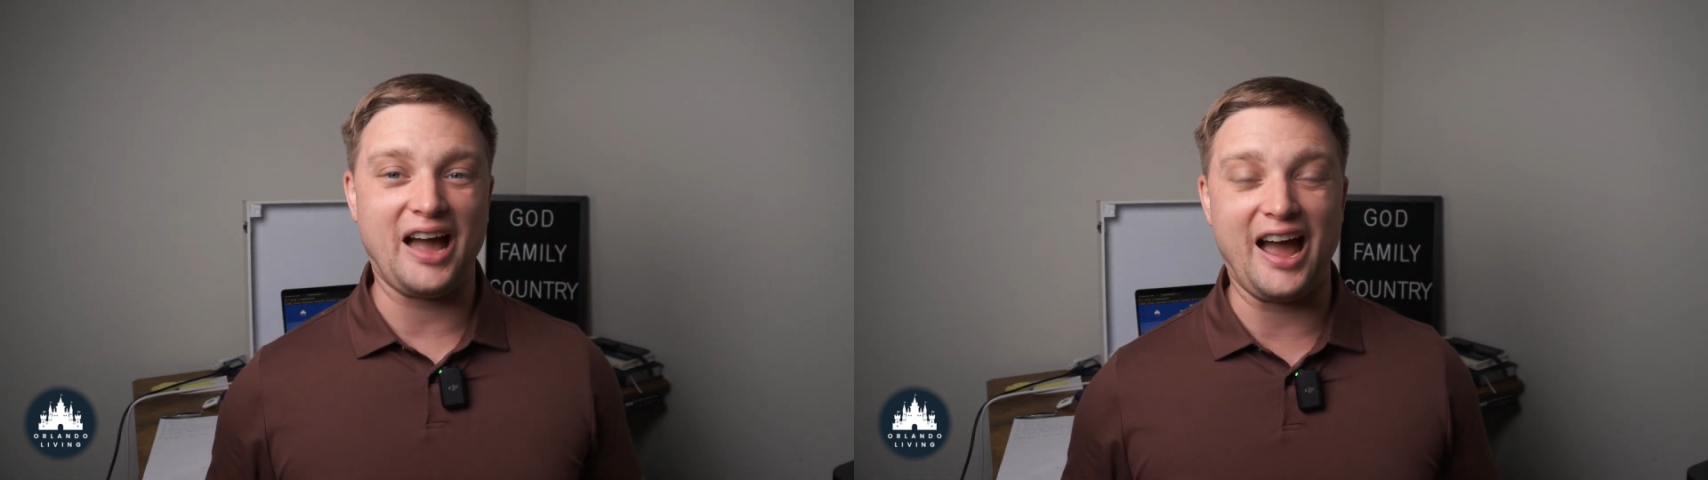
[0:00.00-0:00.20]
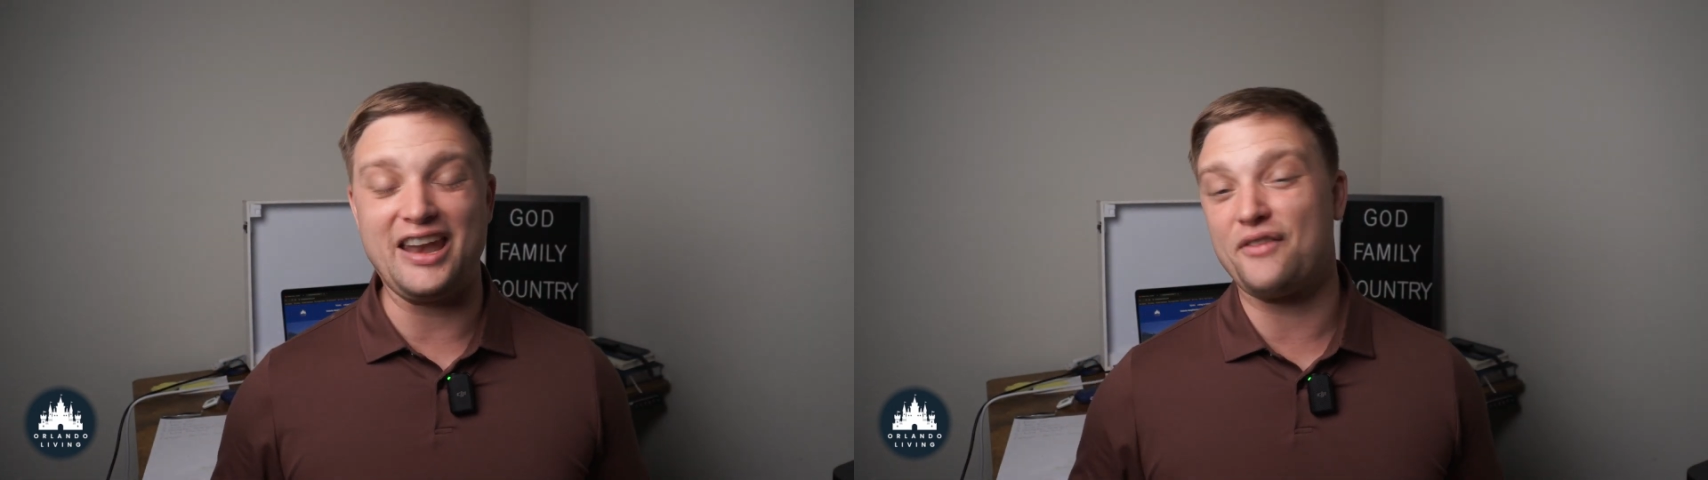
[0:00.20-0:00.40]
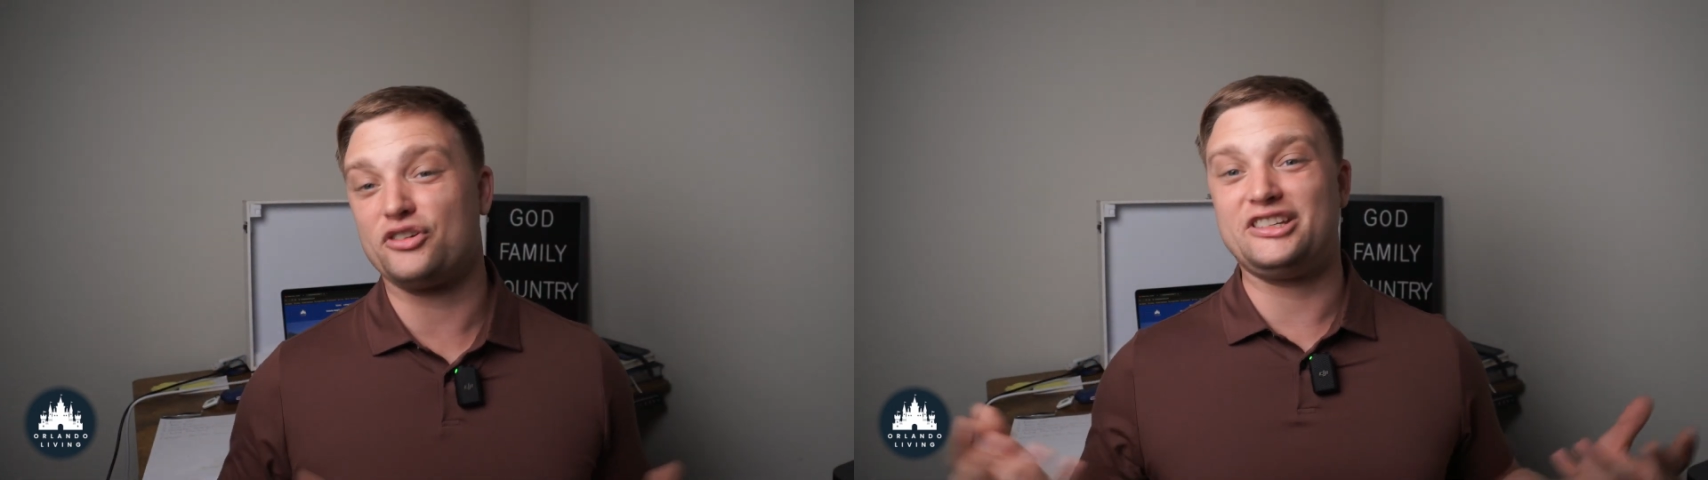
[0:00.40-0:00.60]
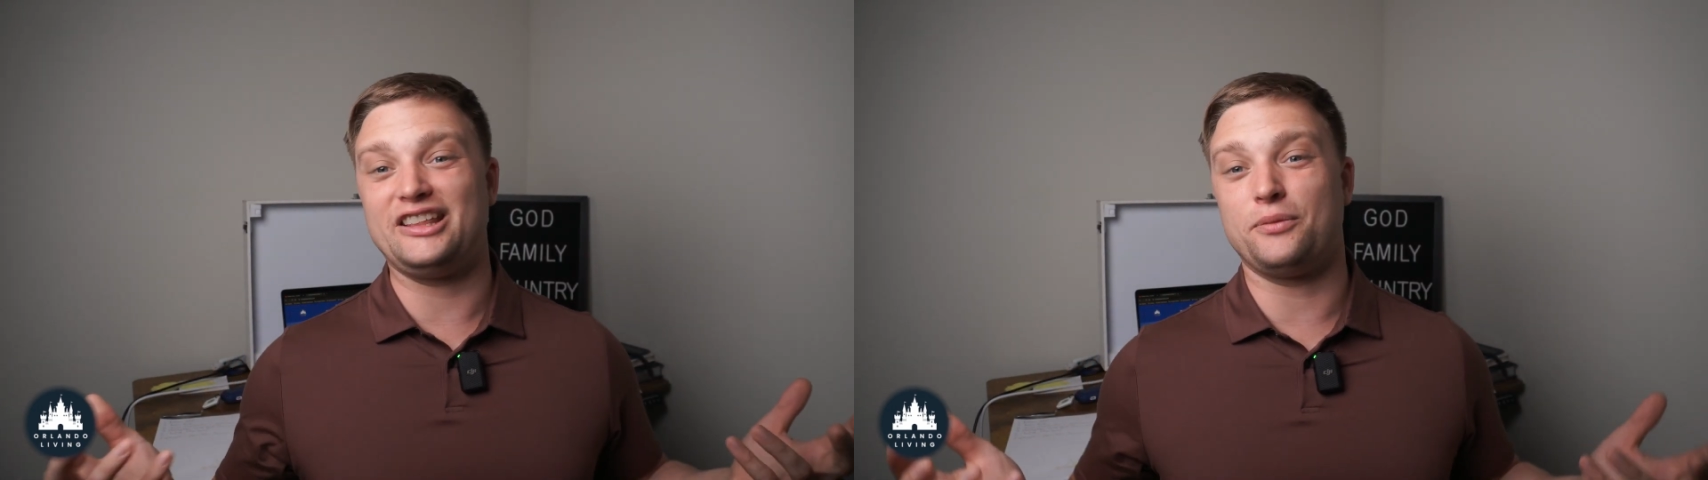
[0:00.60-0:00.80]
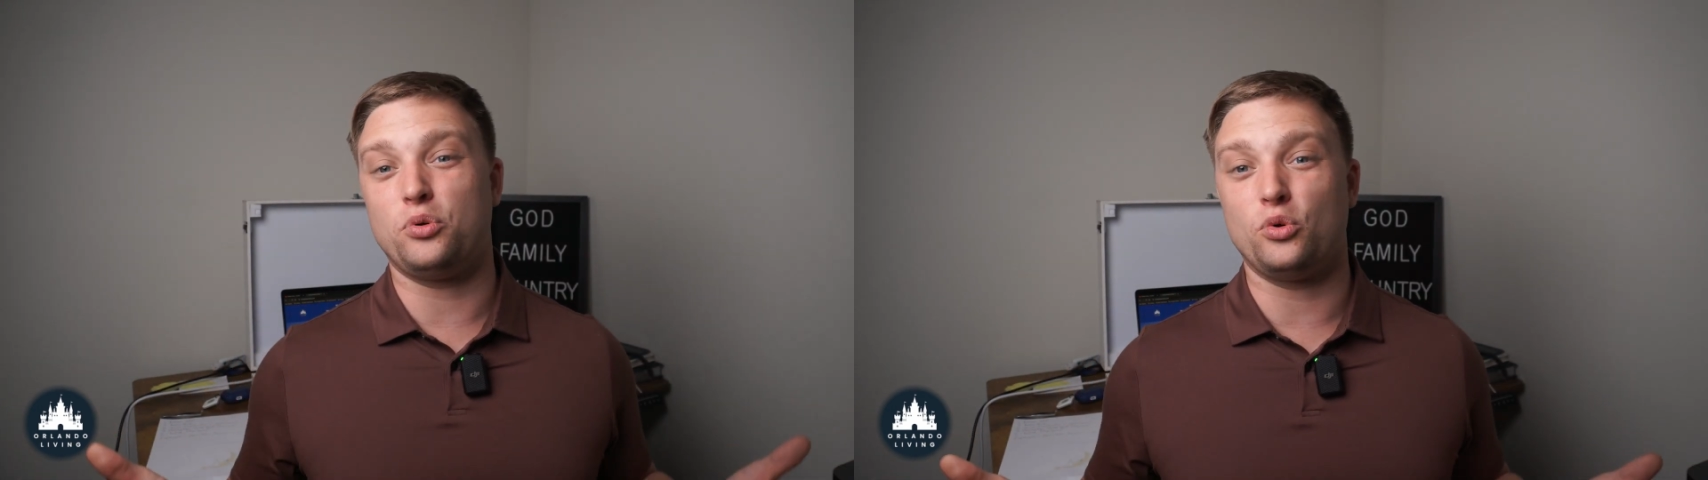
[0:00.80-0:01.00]
I never see
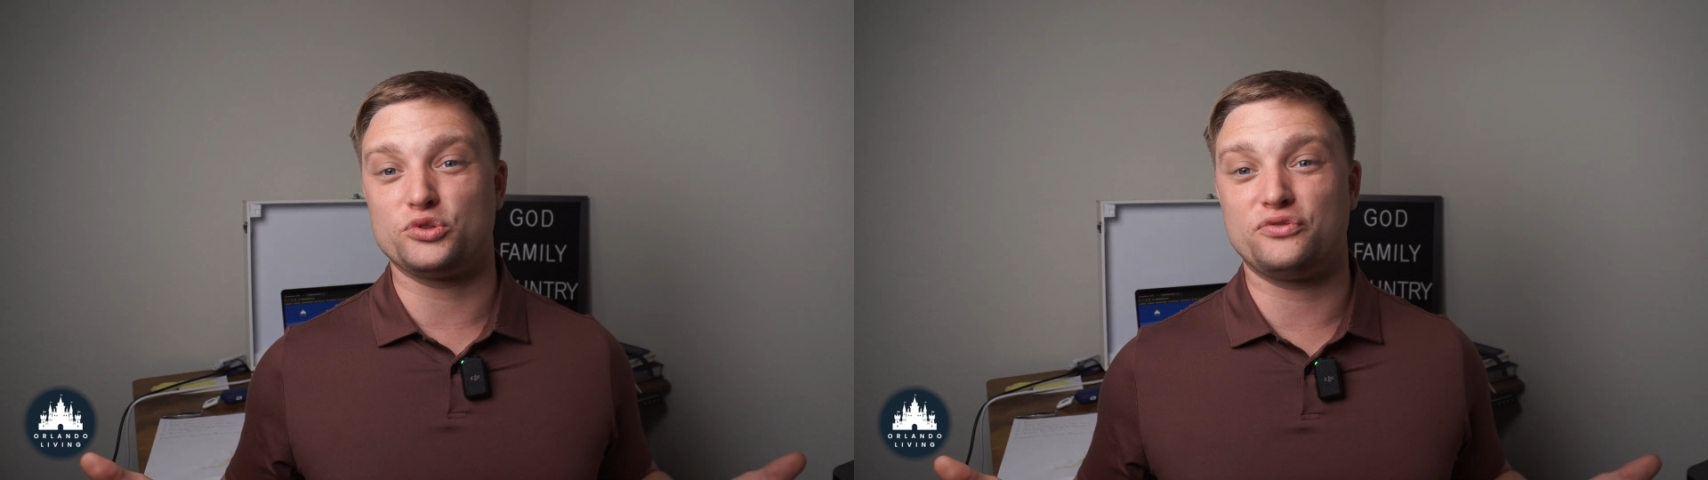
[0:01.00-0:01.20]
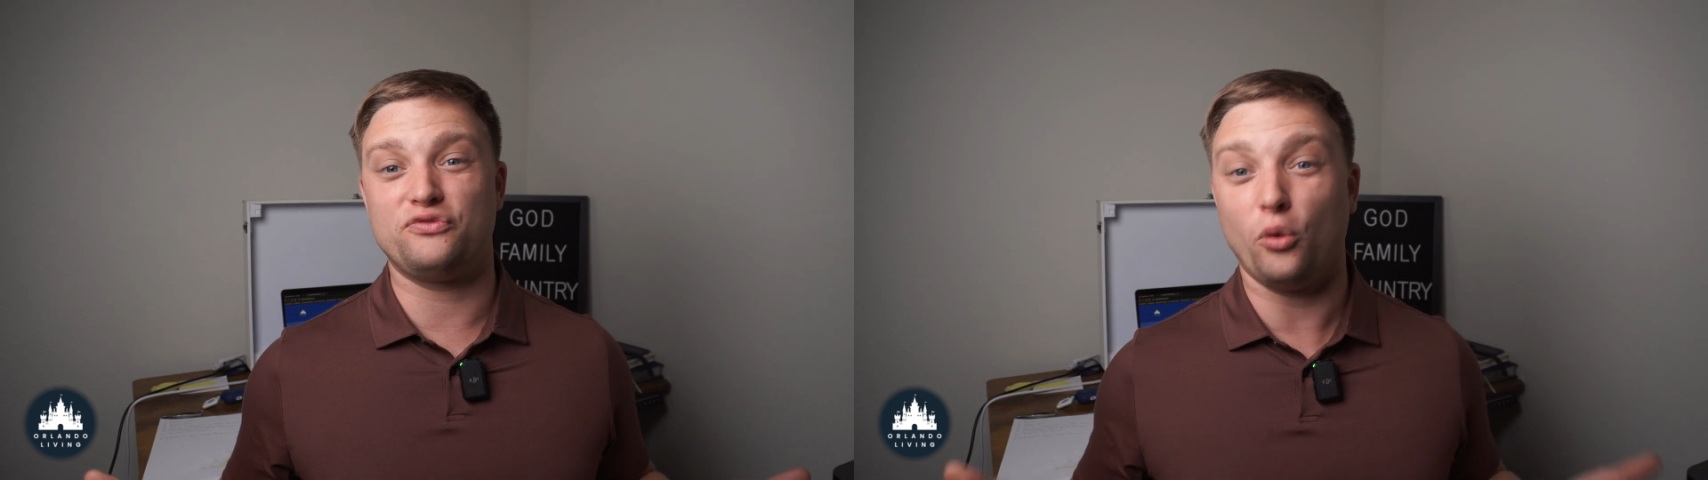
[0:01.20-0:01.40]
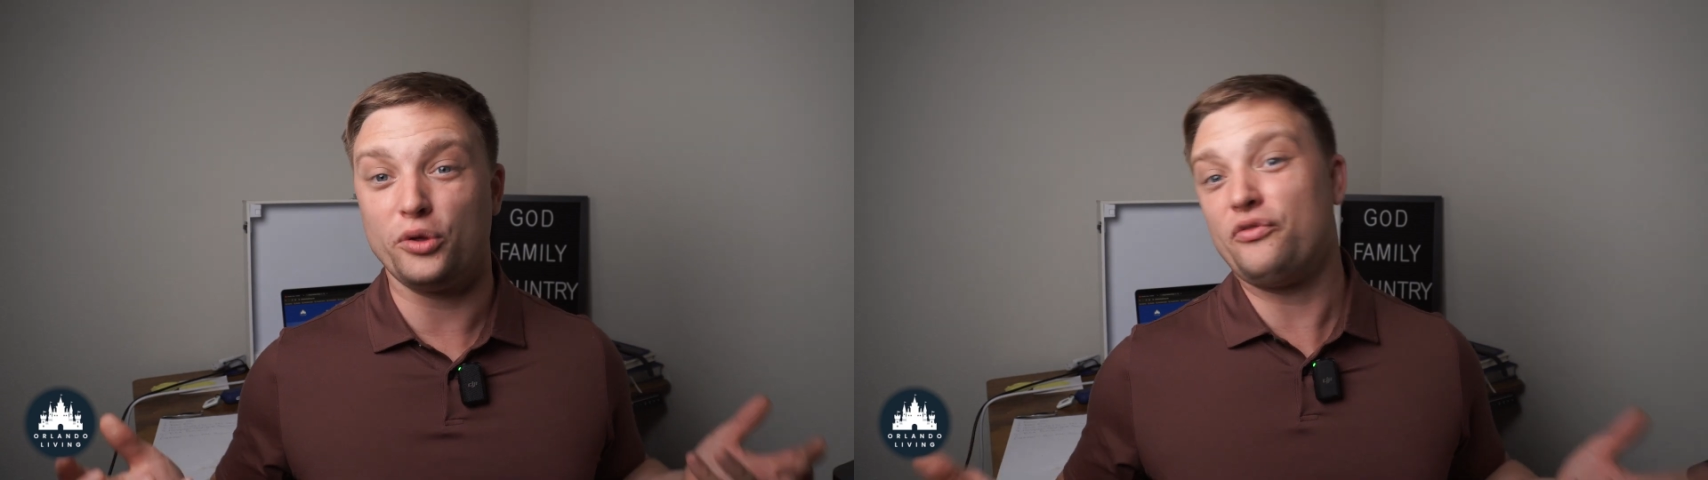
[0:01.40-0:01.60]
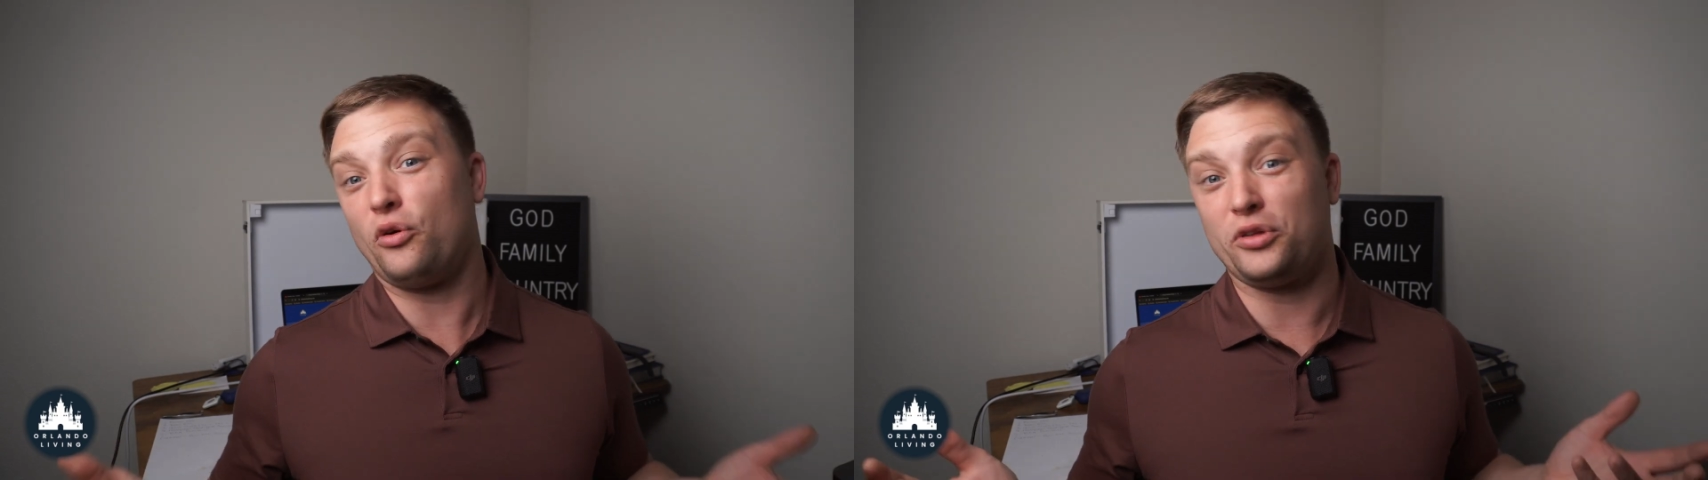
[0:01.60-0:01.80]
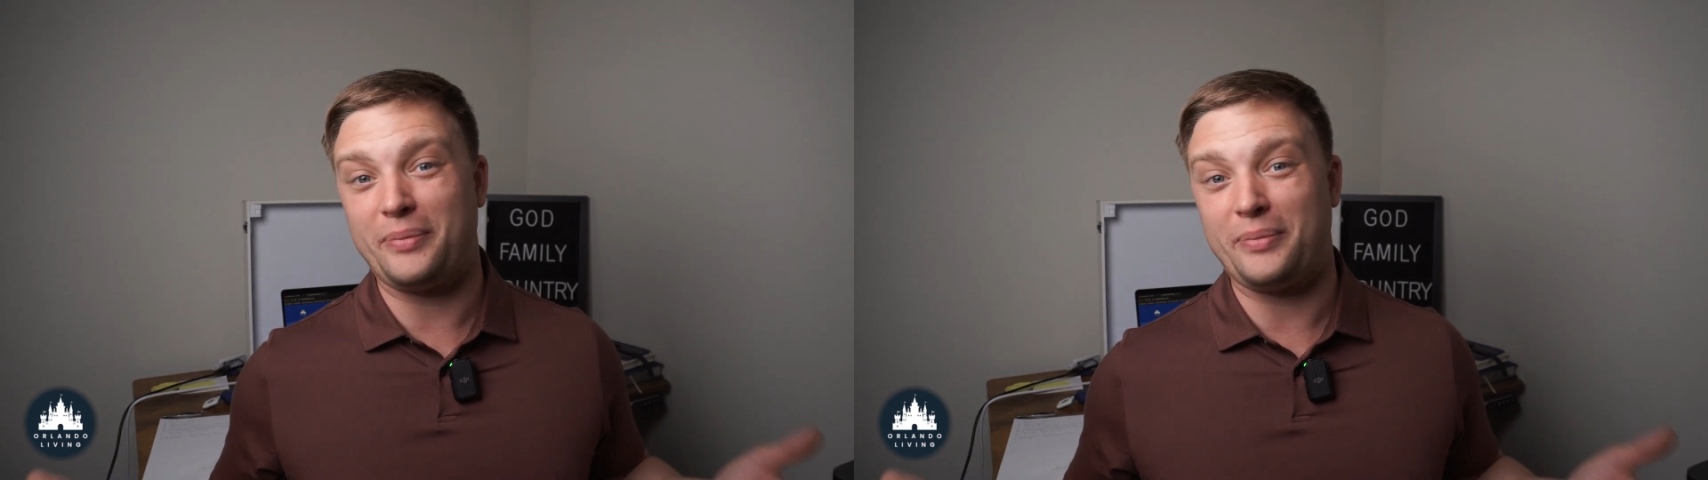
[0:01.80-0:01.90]
the pools fully